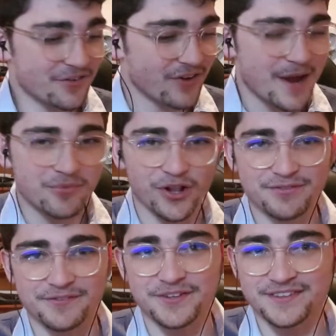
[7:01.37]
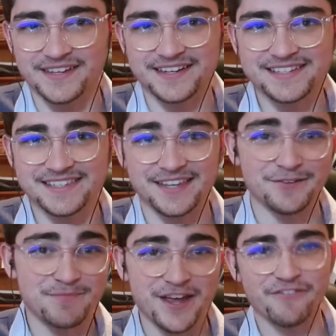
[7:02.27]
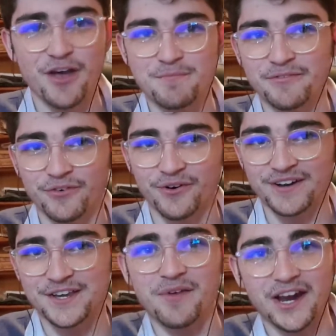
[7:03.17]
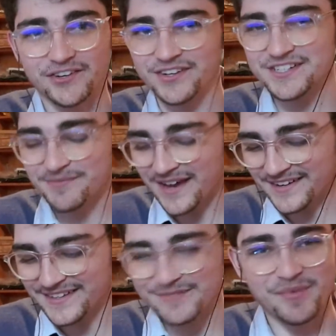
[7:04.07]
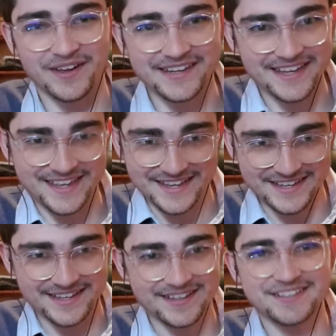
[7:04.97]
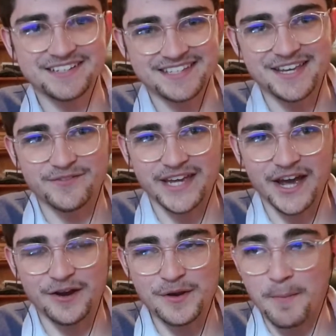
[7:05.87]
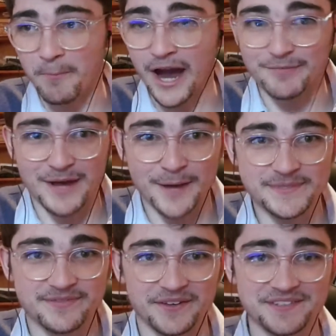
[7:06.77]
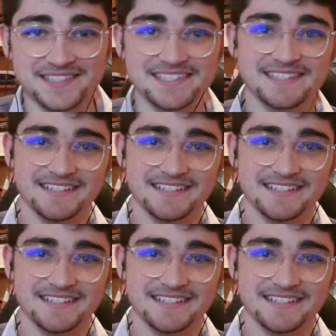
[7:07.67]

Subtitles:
ramble off a few things that you may have heard before and you might cringe about it, but just hear me out. Mind maps, fellas.